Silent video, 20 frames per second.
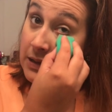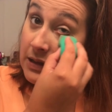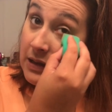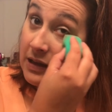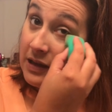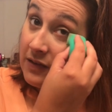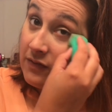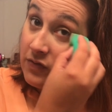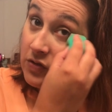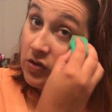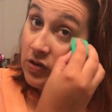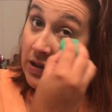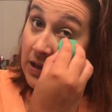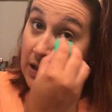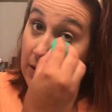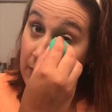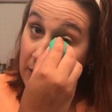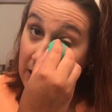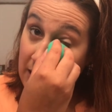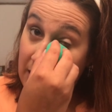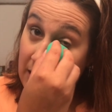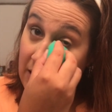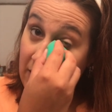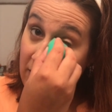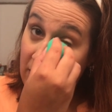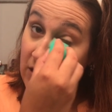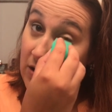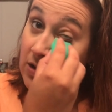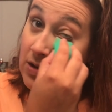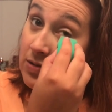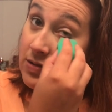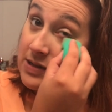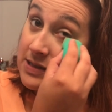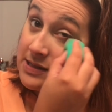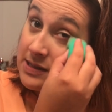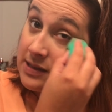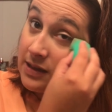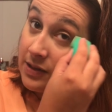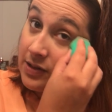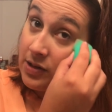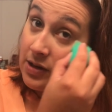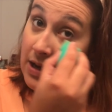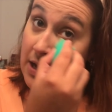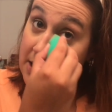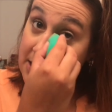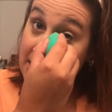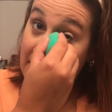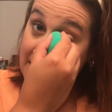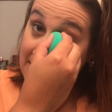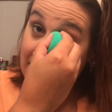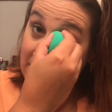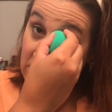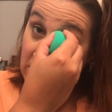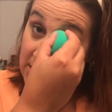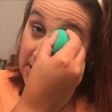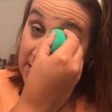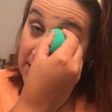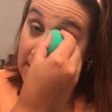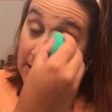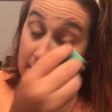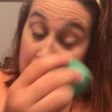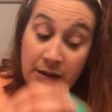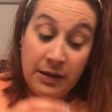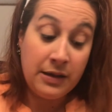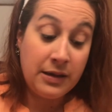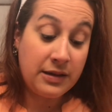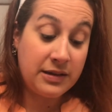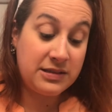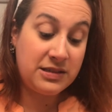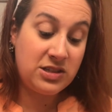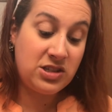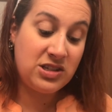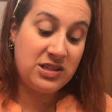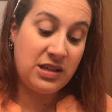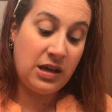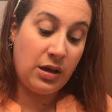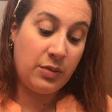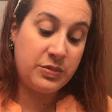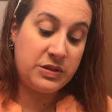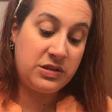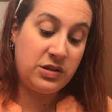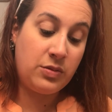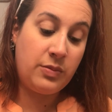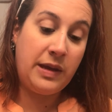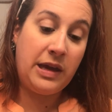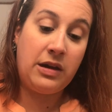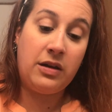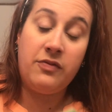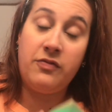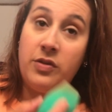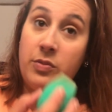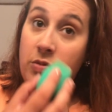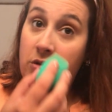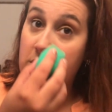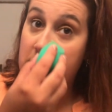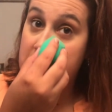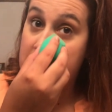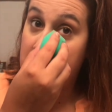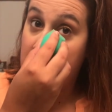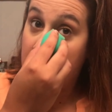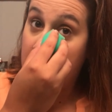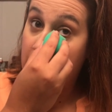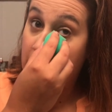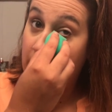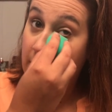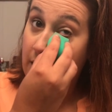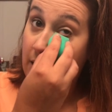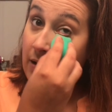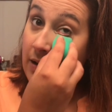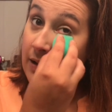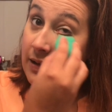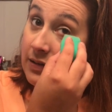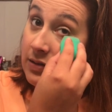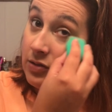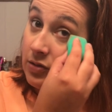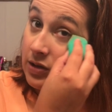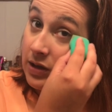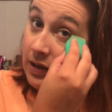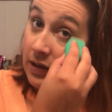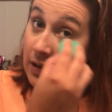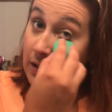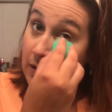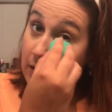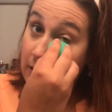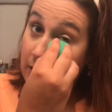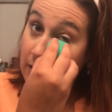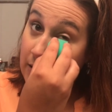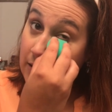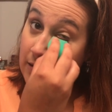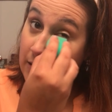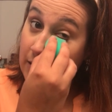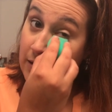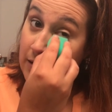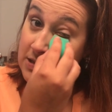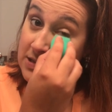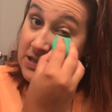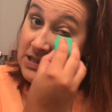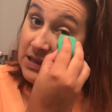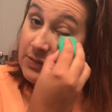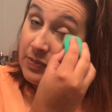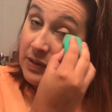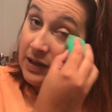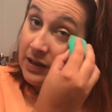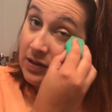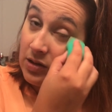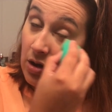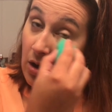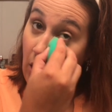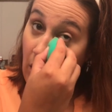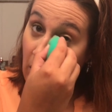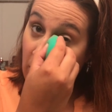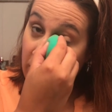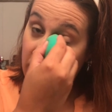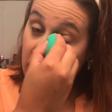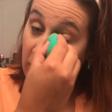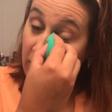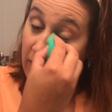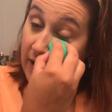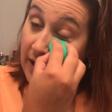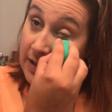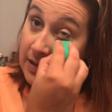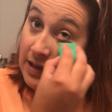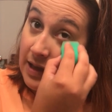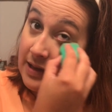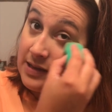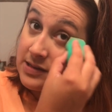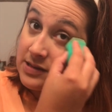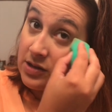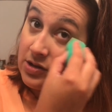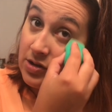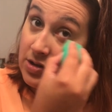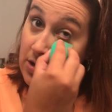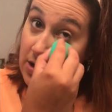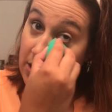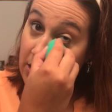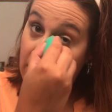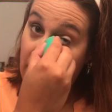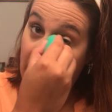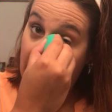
if you're like me and have very creasy under eyes, I suggest it because it just helps your makeup from creasing under there and seeping into all of your fine lines underneath your